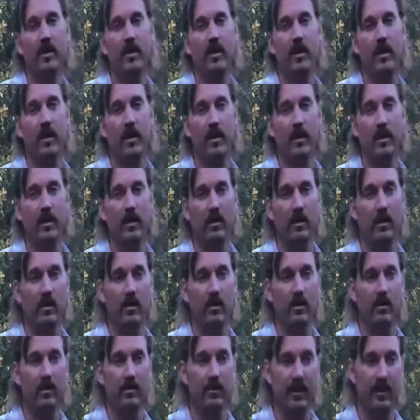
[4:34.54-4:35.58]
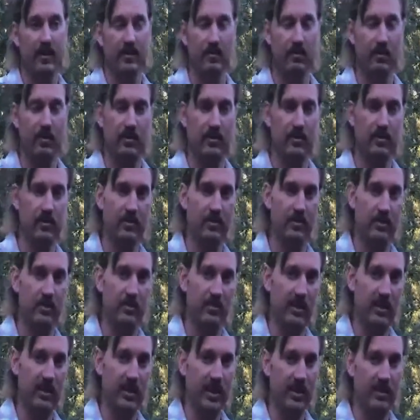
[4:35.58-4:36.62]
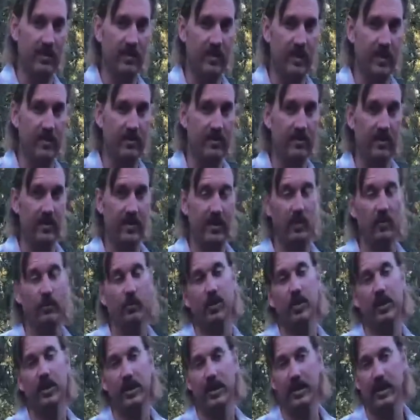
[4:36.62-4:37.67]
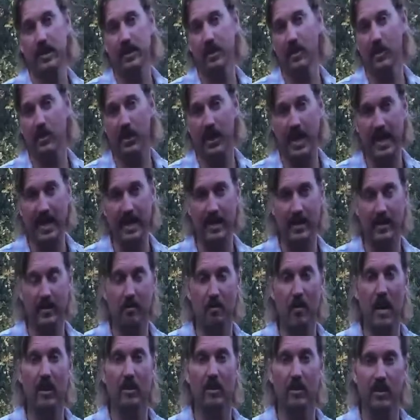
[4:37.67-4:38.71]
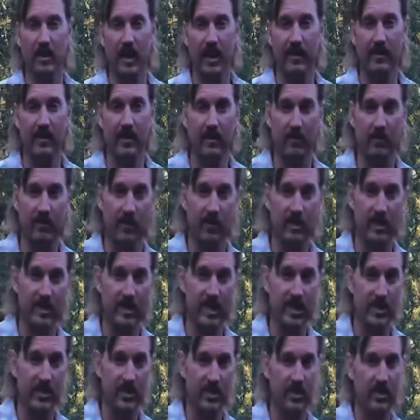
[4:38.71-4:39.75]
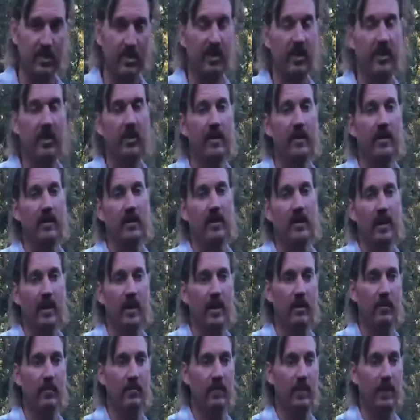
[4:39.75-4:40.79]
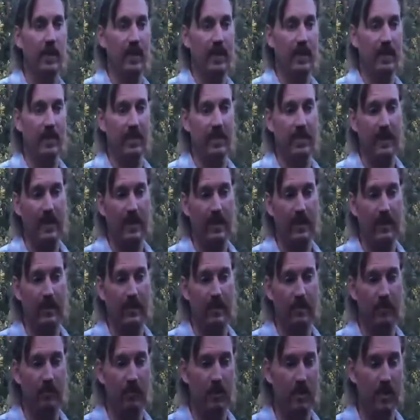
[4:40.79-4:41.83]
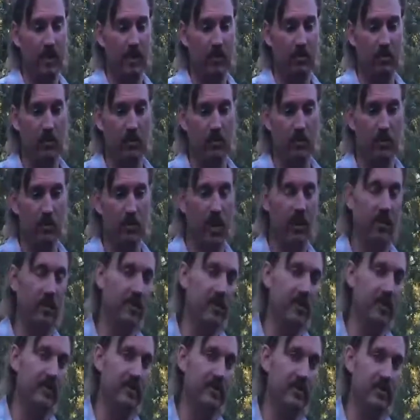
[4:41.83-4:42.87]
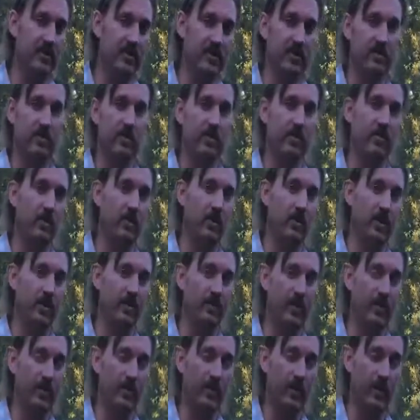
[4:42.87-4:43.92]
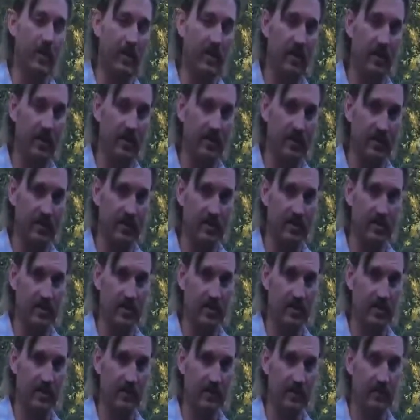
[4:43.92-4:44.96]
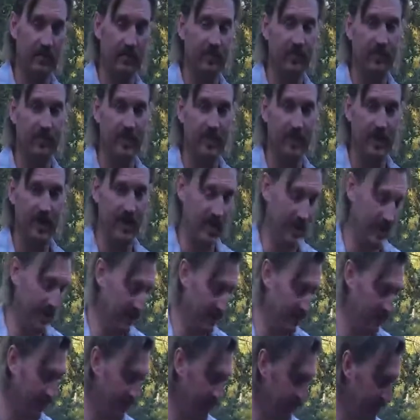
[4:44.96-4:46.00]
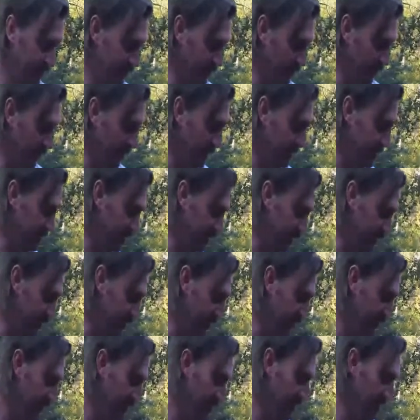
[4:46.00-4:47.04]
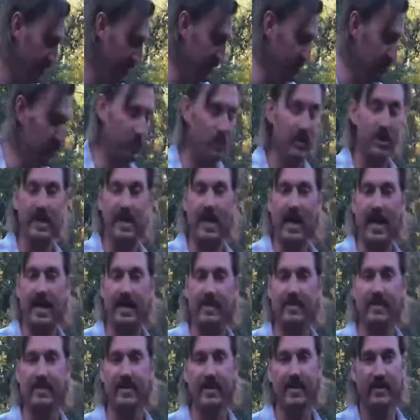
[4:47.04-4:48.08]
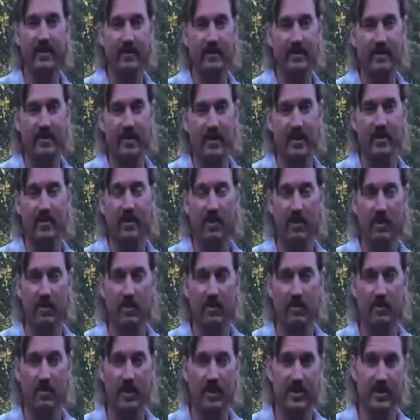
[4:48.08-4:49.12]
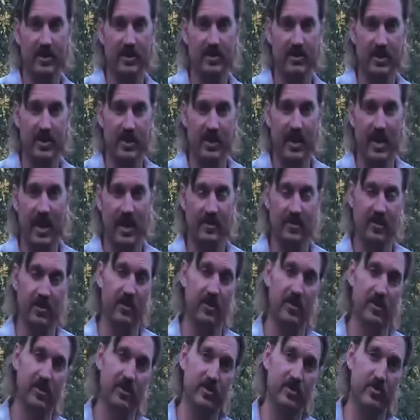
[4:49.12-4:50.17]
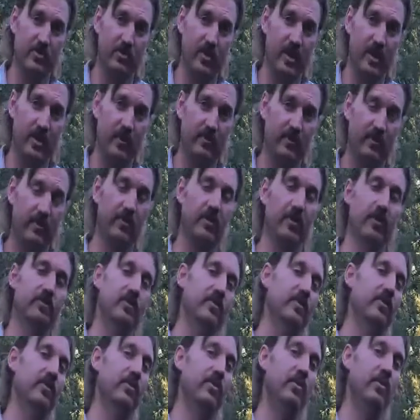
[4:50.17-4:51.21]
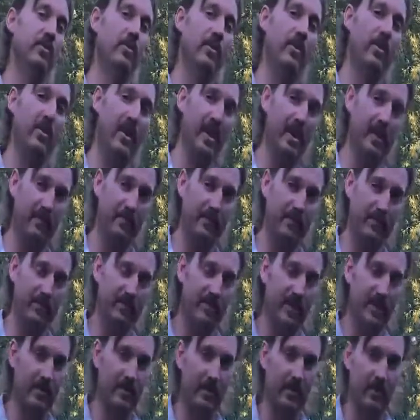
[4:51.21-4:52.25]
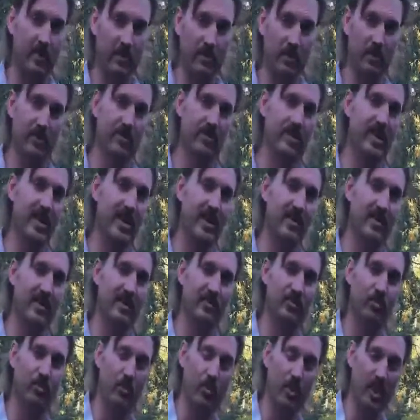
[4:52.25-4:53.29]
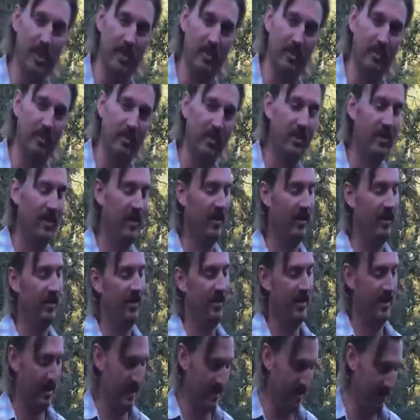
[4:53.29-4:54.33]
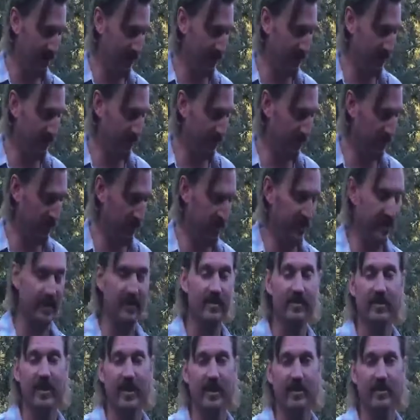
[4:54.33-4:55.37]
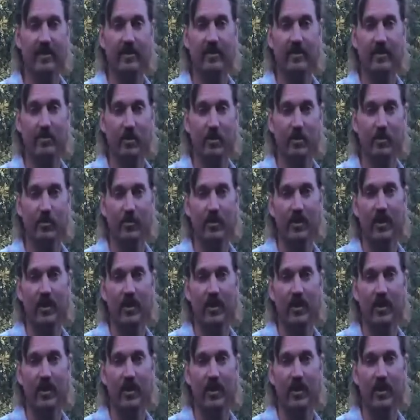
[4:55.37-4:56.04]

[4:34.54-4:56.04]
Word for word: Uh, that's with using native yeast, and then a really elongated malolactic fermentation. Um, and then we will bottle this just before the following harvest. Um, and so this is the 2018 was the inaugural vintage as an Ernest wine. For those of you who know our Edifos label, it was there as well. Um, so we're really excited to move